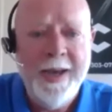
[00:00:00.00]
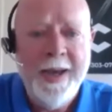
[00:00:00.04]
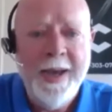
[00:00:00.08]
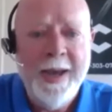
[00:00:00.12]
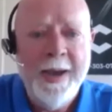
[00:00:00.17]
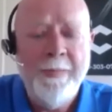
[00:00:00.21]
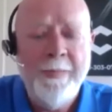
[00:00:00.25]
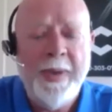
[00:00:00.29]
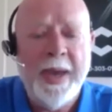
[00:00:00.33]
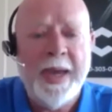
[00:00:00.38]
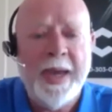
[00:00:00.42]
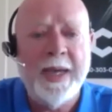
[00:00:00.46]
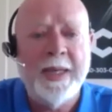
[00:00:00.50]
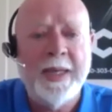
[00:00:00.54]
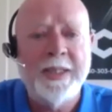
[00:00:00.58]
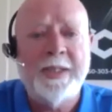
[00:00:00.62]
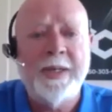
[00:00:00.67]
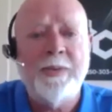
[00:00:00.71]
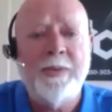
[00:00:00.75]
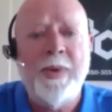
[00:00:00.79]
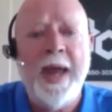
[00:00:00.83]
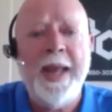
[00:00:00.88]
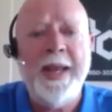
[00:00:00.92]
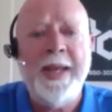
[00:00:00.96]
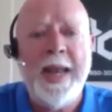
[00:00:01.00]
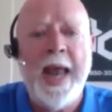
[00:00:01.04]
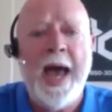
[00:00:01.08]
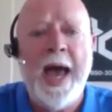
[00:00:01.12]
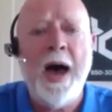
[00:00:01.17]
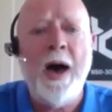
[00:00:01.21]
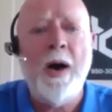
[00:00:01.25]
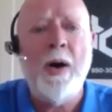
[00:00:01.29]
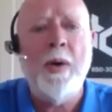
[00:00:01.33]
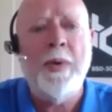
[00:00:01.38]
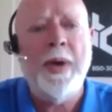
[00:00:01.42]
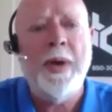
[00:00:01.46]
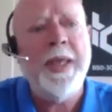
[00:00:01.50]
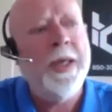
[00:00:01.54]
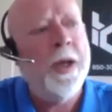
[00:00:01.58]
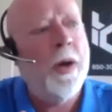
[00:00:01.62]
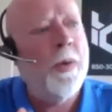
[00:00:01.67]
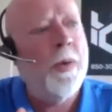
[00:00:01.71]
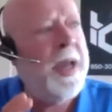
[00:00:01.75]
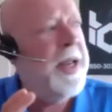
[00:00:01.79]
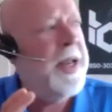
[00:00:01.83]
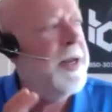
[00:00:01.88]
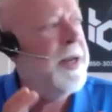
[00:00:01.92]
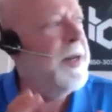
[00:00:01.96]
Because right now,
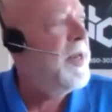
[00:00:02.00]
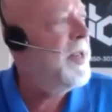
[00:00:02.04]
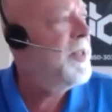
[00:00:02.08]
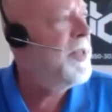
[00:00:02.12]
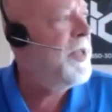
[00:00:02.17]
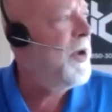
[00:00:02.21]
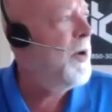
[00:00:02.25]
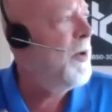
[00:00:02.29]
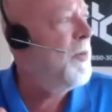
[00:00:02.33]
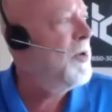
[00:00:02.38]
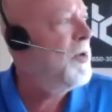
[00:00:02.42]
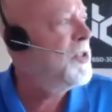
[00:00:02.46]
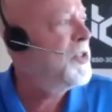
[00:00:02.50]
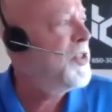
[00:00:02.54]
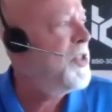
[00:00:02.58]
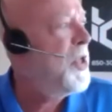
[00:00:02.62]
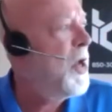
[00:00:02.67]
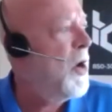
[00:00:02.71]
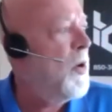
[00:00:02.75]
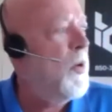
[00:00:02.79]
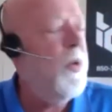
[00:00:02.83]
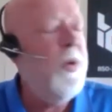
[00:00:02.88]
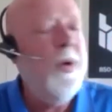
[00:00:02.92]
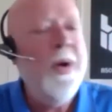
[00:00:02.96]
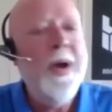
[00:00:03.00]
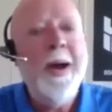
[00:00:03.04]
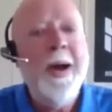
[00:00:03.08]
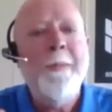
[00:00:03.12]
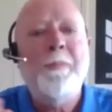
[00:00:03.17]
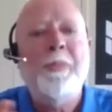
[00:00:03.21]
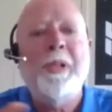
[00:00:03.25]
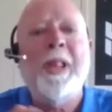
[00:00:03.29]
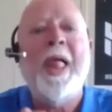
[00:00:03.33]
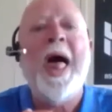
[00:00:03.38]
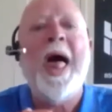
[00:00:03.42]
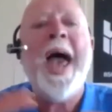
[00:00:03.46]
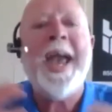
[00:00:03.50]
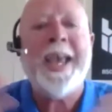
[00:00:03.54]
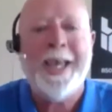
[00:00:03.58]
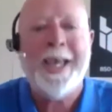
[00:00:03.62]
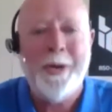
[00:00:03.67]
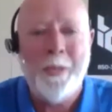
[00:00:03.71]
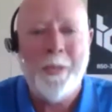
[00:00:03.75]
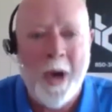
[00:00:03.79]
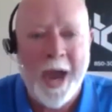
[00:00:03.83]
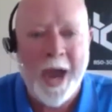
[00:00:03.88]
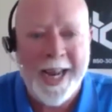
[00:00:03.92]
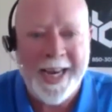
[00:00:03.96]
there's no black
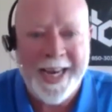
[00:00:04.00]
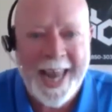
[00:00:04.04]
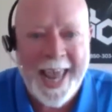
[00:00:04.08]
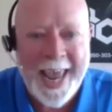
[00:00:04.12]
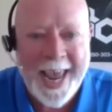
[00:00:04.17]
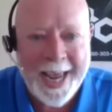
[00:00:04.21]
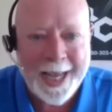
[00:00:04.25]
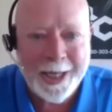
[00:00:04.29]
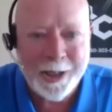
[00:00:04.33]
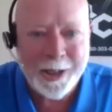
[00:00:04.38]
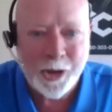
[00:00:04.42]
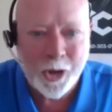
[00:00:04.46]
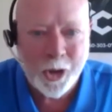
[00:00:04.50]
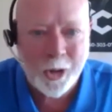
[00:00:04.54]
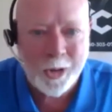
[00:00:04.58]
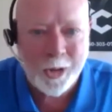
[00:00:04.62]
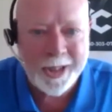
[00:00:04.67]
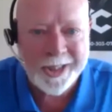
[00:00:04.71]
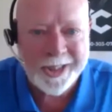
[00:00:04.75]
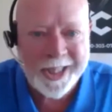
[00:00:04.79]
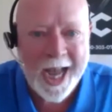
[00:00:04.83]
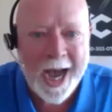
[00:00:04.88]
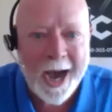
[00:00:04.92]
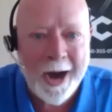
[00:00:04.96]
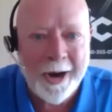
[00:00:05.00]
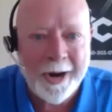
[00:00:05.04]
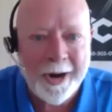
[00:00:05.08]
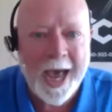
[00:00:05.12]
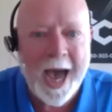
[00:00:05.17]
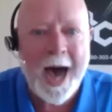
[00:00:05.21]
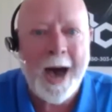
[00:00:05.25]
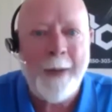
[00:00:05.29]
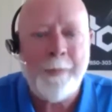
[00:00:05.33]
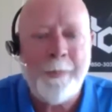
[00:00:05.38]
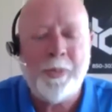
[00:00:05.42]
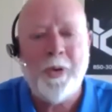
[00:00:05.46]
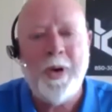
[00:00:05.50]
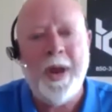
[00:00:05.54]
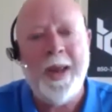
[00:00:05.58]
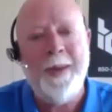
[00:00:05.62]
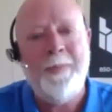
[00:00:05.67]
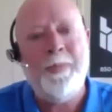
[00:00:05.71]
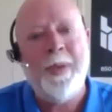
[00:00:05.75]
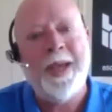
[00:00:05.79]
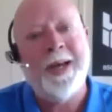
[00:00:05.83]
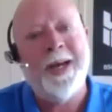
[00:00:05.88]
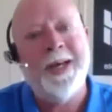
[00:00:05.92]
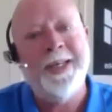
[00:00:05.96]
and white answer as to how to operate,
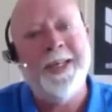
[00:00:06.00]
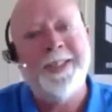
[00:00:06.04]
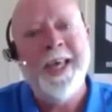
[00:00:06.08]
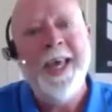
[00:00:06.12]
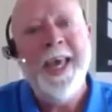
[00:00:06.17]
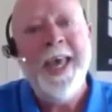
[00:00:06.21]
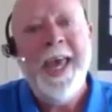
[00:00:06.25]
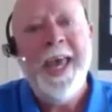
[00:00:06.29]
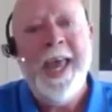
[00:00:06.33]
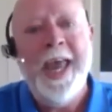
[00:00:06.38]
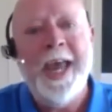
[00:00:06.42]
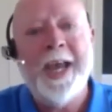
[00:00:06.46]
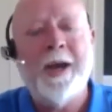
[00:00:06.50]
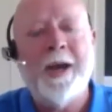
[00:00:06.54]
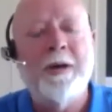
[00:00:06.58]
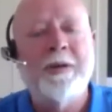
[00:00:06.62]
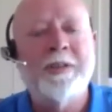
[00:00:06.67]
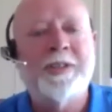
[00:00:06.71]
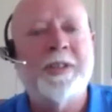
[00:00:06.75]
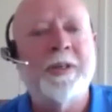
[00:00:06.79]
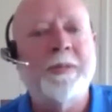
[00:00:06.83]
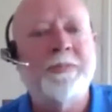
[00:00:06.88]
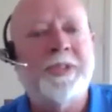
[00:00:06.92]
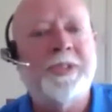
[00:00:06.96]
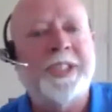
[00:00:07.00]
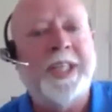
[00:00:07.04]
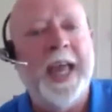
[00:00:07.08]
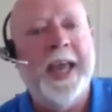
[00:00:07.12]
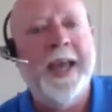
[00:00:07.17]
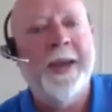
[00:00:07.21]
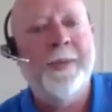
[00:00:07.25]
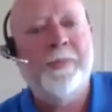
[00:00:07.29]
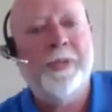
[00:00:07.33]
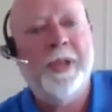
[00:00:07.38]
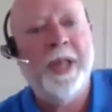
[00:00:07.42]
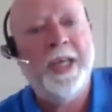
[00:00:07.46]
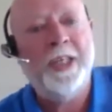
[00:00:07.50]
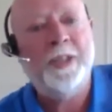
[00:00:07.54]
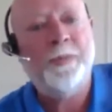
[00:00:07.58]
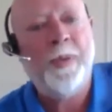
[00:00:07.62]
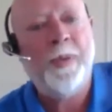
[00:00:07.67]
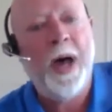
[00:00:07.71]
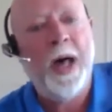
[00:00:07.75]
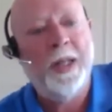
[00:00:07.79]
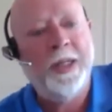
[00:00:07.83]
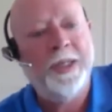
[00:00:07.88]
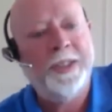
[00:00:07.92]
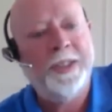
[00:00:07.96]
because it goes from stay in place
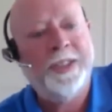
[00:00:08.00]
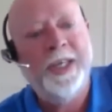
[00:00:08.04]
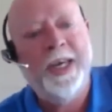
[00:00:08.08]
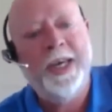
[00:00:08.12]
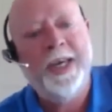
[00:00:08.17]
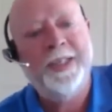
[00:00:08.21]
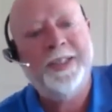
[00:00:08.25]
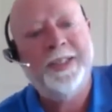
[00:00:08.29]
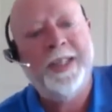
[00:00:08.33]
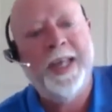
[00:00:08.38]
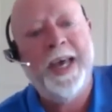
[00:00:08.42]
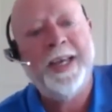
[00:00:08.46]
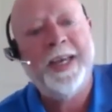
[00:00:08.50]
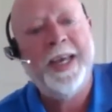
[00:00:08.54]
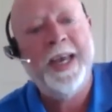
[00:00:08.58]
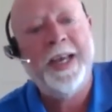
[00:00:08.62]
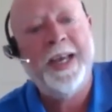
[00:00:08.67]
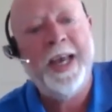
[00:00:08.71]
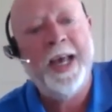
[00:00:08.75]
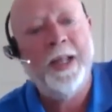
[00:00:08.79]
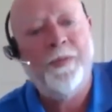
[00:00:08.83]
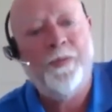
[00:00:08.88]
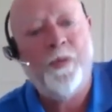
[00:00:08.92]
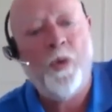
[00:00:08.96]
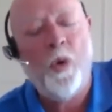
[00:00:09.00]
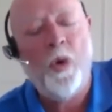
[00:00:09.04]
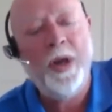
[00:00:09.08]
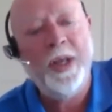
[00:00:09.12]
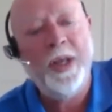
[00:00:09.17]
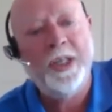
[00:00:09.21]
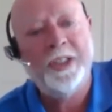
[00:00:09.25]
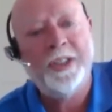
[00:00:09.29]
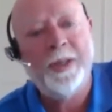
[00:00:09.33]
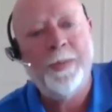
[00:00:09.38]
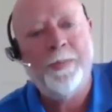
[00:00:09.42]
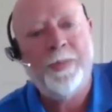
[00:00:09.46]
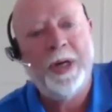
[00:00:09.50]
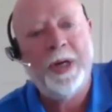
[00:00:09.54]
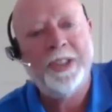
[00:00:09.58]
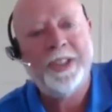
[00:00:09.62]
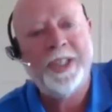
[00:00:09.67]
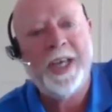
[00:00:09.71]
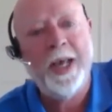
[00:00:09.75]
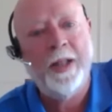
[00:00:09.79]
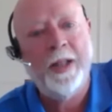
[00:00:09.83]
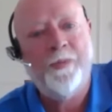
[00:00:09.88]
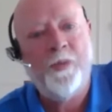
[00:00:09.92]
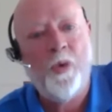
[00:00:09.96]
policies like in California, in some parts
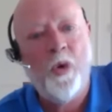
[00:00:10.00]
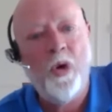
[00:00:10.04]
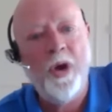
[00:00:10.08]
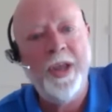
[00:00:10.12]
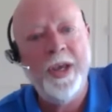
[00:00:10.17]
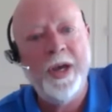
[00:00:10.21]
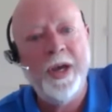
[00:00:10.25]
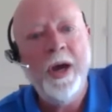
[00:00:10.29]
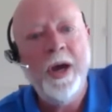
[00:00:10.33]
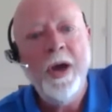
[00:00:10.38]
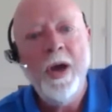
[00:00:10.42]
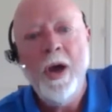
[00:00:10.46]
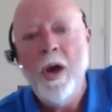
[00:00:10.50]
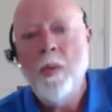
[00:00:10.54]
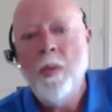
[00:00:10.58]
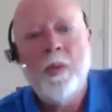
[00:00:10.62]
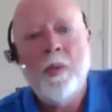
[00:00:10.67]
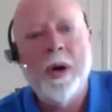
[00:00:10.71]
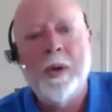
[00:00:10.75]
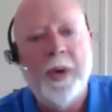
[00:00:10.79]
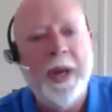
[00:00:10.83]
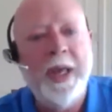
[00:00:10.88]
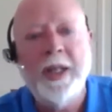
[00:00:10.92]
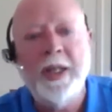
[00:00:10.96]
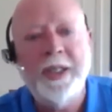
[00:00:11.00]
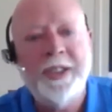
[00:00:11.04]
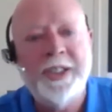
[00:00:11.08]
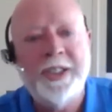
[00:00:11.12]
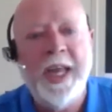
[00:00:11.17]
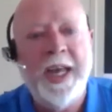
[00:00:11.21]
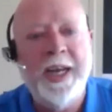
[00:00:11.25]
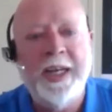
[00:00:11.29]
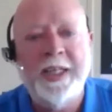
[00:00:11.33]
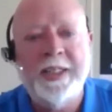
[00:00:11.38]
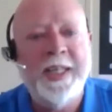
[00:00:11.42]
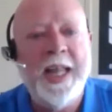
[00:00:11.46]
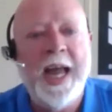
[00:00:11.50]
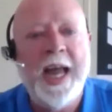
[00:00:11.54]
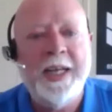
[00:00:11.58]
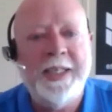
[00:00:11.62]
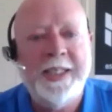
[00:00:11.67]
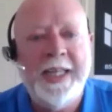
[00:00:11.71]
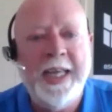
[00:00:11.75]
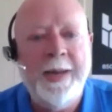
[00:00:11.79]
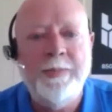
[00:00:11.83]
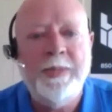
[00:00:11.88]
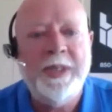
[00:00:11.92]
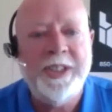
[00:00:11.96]
of California, where real estate is not
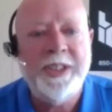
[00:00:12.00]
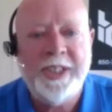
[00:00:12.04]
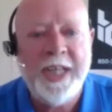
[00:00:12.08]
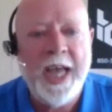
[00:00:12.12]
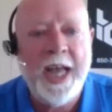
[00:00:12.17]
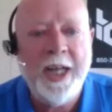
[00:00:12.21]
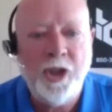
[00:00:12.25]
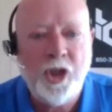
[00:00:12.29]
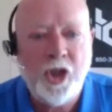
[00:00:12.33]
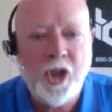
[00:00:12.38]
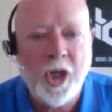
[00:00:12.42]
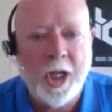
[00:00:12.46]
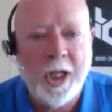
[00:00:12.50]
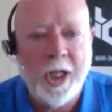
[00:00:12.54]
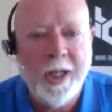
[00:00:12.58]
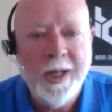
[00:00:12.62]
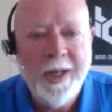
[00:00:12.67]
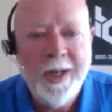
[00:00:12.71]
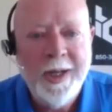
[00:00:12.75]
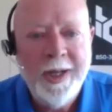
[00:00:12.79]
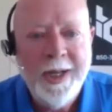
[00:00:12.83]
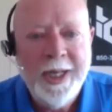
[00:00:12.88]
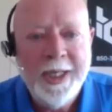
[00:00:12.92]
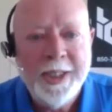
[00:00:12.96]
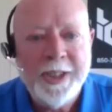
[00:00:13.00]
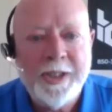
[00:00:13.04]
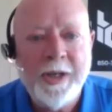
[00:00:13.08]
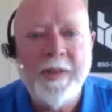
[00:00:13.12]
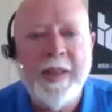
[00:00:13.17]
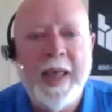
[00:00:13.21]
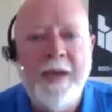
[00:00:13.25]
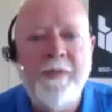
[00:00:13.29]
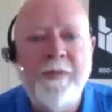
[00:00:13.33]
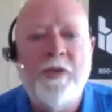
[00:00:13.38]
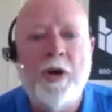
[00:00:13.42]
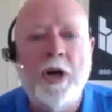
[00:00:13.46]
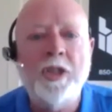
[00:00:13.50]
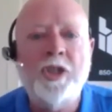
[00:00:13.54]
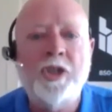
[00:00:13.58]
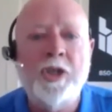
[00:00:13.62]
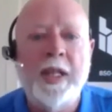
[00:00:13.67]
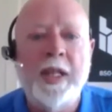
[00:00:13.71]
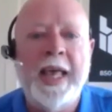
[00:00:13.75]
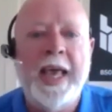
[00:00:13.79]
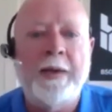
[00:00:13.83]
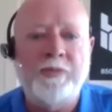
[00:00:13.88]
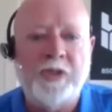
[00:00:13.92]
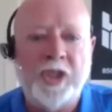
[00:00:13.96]
deemed essential. So they
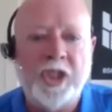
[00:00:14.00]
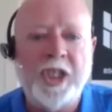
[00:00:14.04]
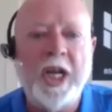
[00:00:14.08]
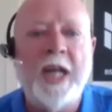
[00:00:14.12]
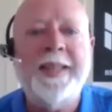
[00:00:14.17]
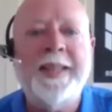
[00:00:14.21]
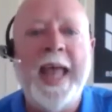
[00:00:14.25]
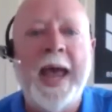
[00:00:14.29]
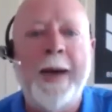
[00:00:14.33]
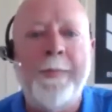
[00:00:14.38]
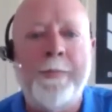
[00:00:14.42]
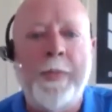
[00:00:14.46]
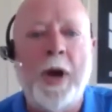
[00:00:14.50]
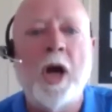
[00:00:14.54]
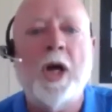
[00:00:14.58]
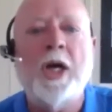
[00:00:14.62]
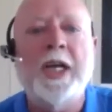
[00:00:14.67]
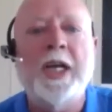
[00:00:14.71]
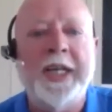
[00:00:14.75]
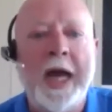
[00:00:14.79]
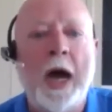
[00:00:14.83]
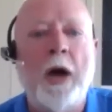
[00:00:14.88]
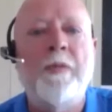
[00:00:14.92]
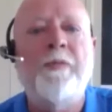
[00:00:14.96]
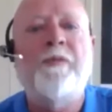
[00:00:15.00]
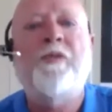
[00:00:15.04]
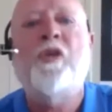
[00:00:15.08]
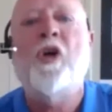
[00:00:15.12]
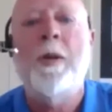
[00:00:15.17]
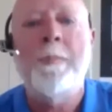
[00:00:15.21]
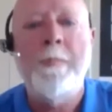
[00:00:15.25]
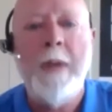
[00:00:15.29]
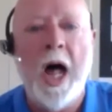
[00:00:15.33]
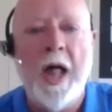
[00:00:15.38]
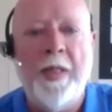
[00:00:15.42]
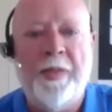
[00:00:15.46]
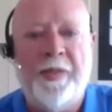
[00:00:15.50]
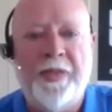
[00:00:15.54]
virtually have shut that market down for a month.